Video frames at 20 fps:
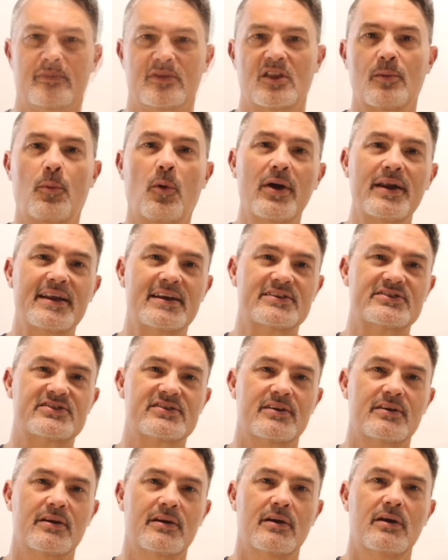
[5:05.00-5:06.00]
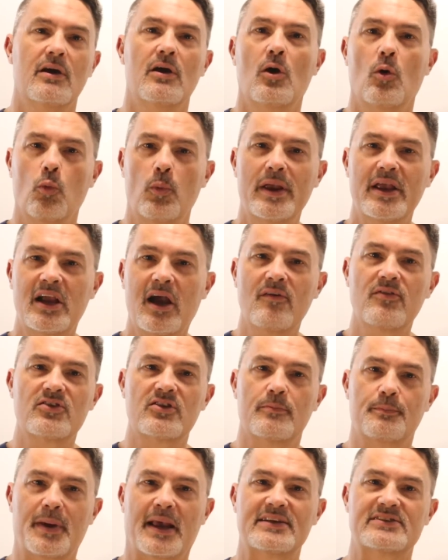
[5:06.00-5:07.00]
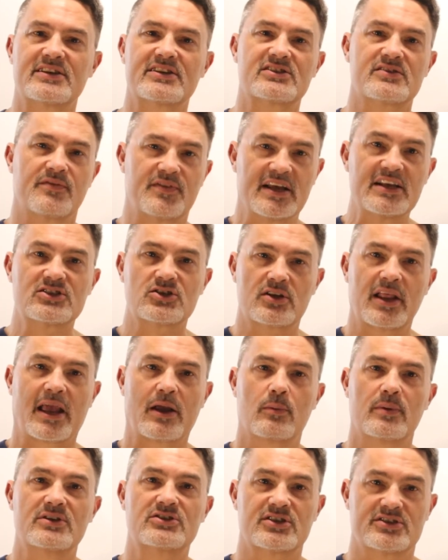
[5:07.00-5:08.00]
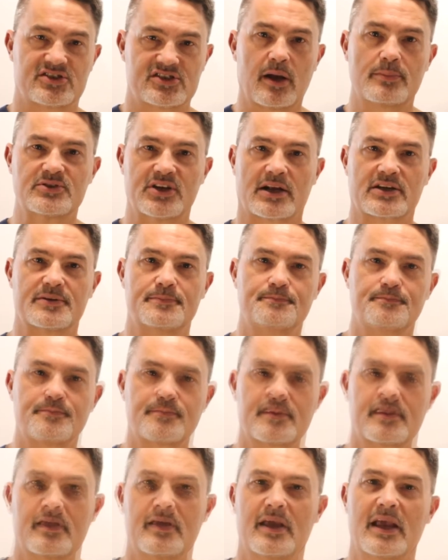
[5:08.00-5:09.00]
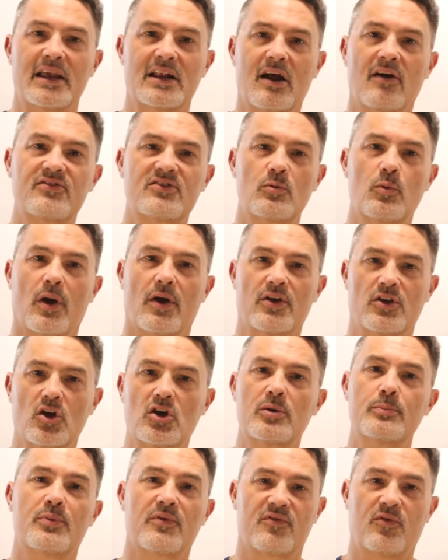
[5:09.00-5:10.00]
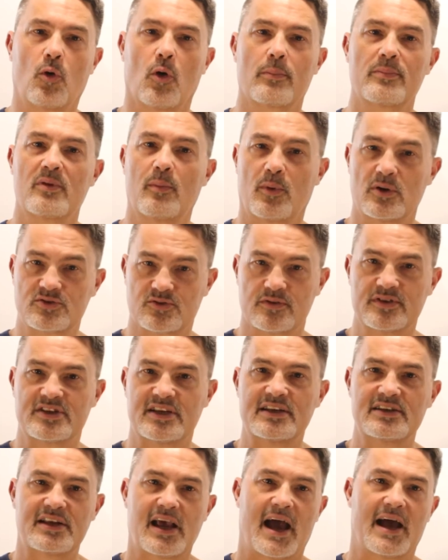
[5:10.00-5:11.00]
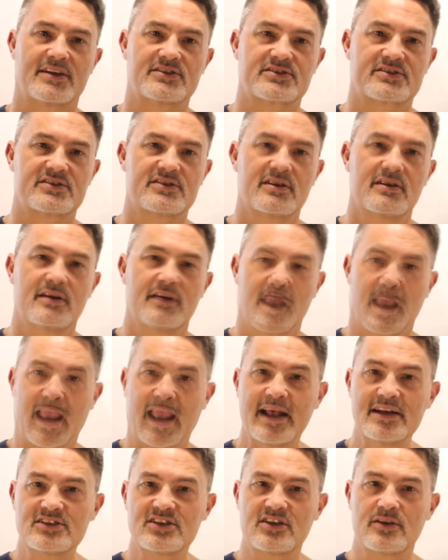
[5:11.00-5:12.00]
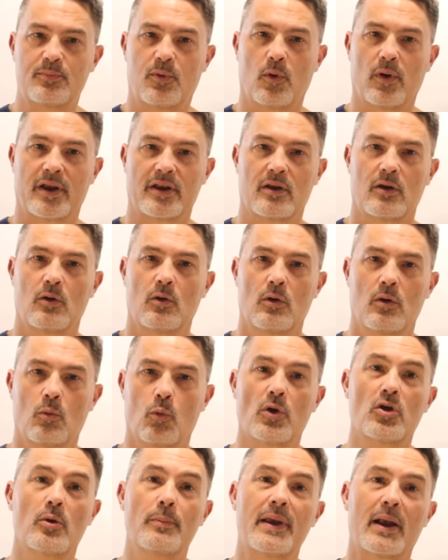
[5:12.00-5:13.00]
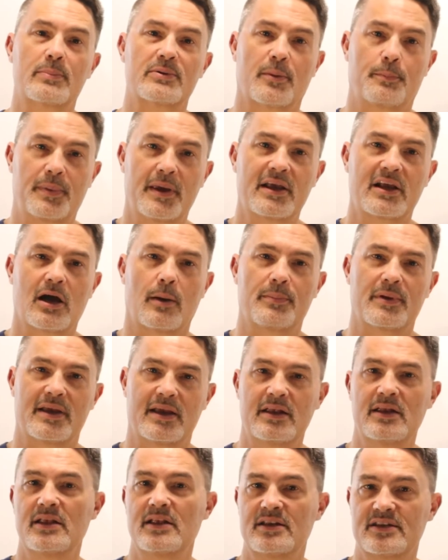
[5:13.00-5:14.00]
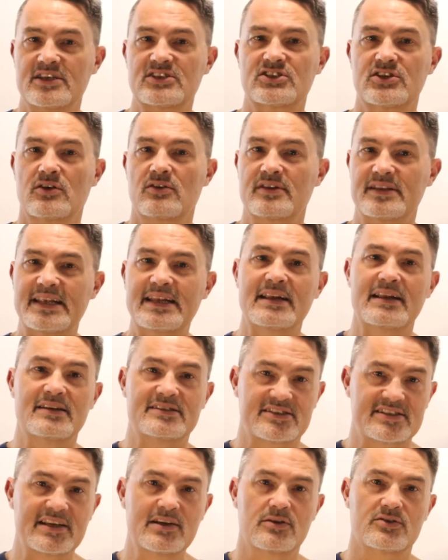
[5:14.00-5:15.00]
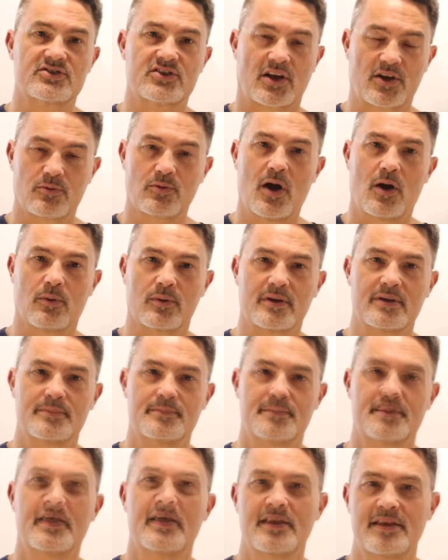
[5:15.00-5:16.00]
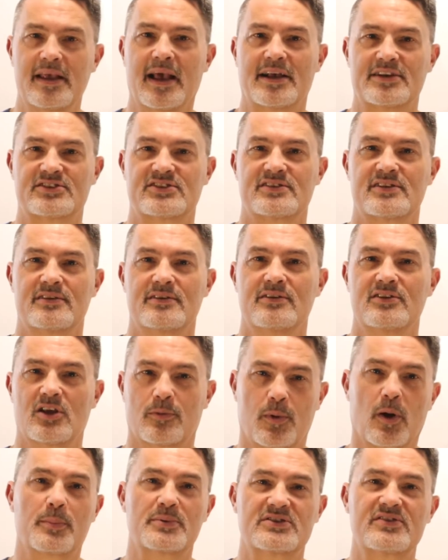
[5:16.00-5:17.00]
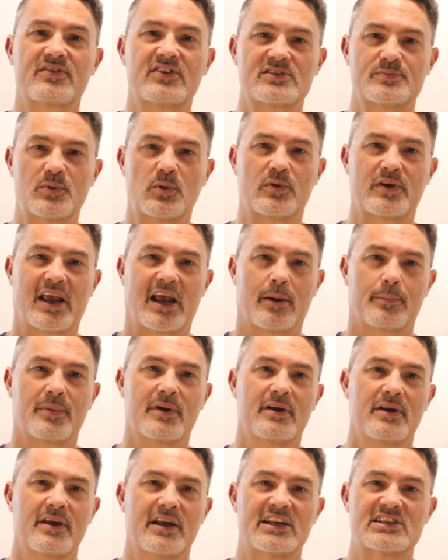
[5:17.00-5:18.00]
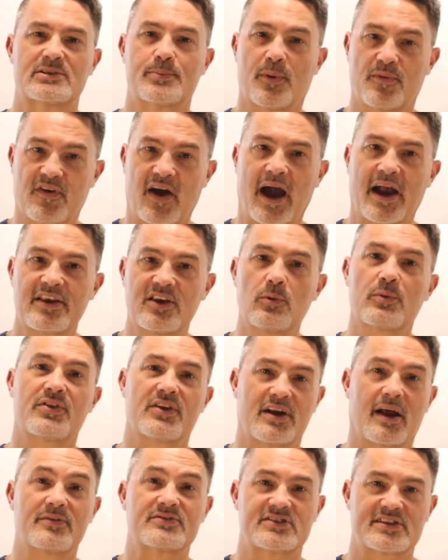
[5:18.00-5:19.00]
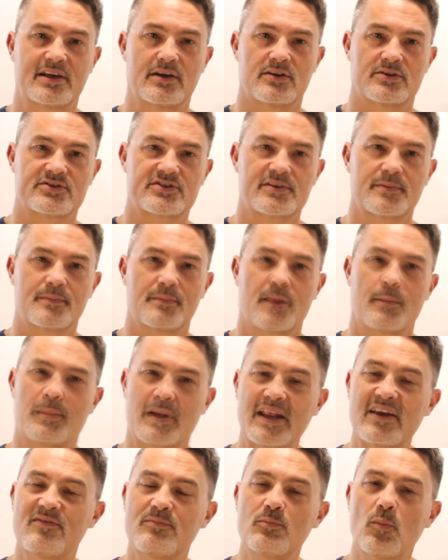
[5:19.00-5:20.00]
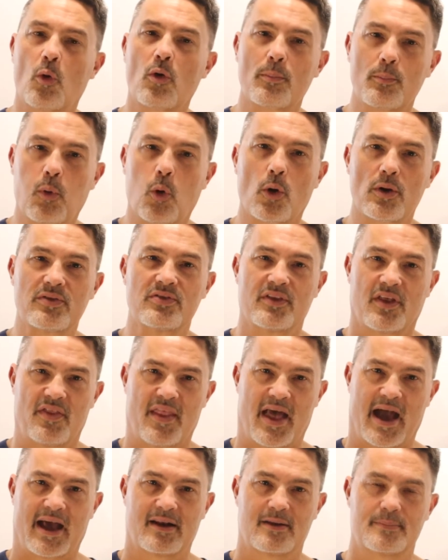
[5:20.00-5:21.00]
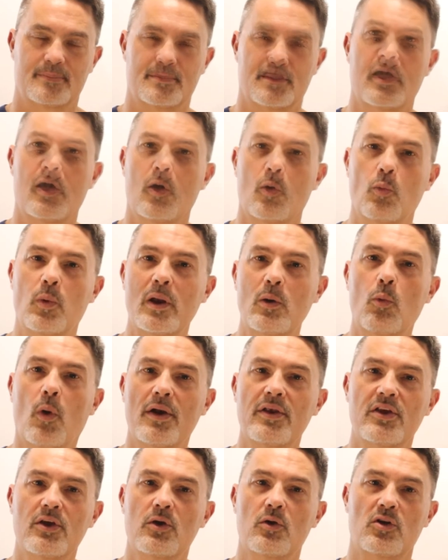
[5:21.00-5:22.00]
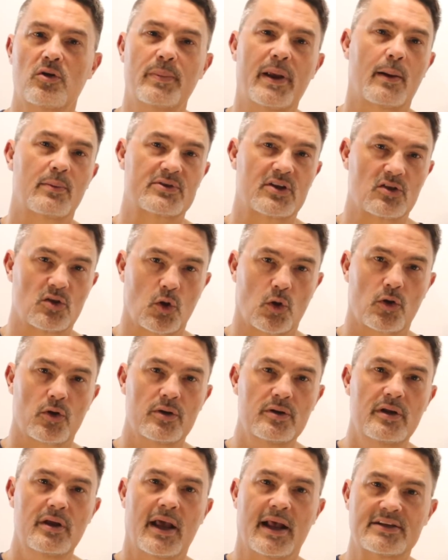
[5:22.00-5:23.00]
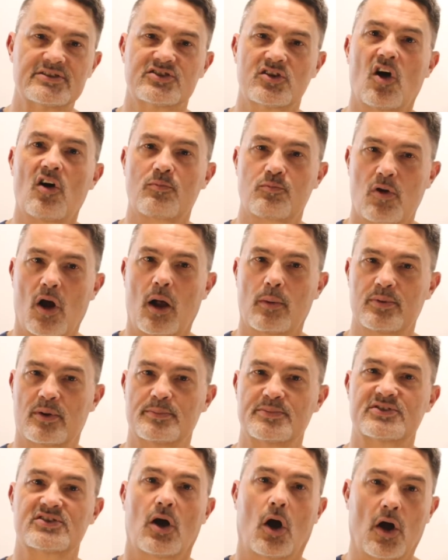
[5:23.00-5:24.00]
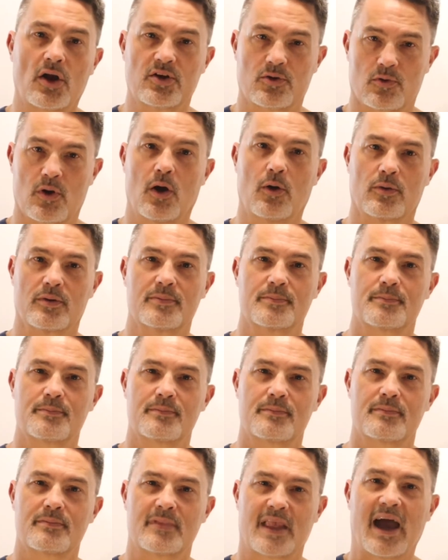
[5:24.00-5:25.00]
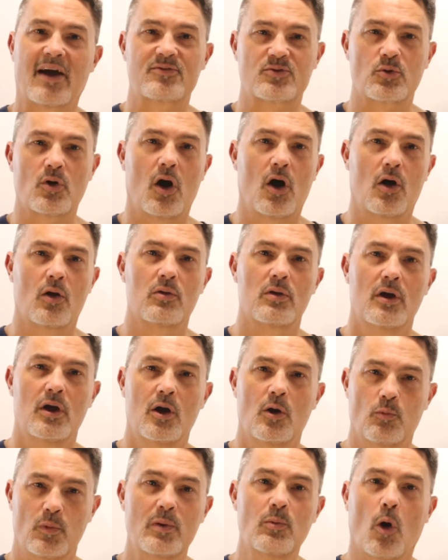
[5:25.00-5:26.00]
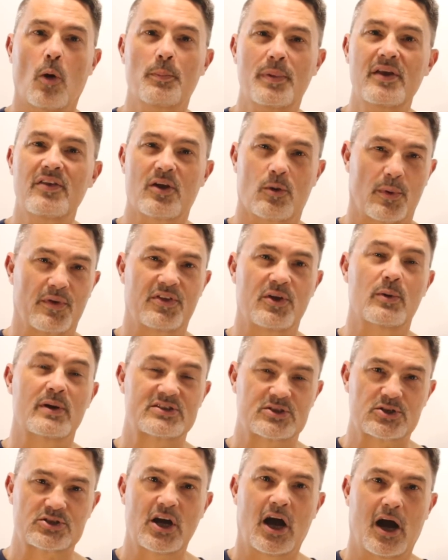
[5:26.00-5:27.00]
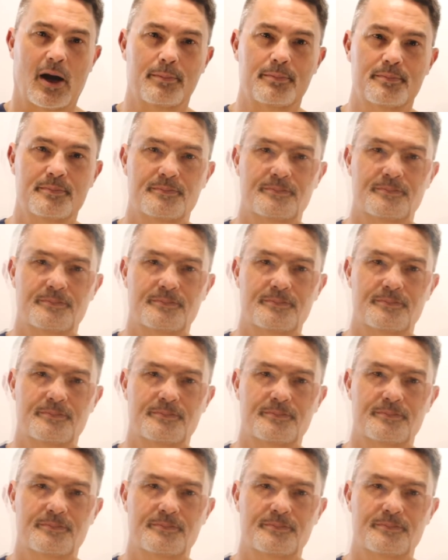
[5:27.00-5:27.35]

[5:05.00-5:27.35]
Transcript: The point is, we cover the basics of each language and subject, enough to where you can perform the most routine tasks, and to the point where you'll be able to pick up any additional needed skills on your own. Yes, the purpose of this bootcamp is to provide you with enough skills, but even more important than that, we want you to be able to learn and solve problems on your own. After all, we won't be there with you at your job.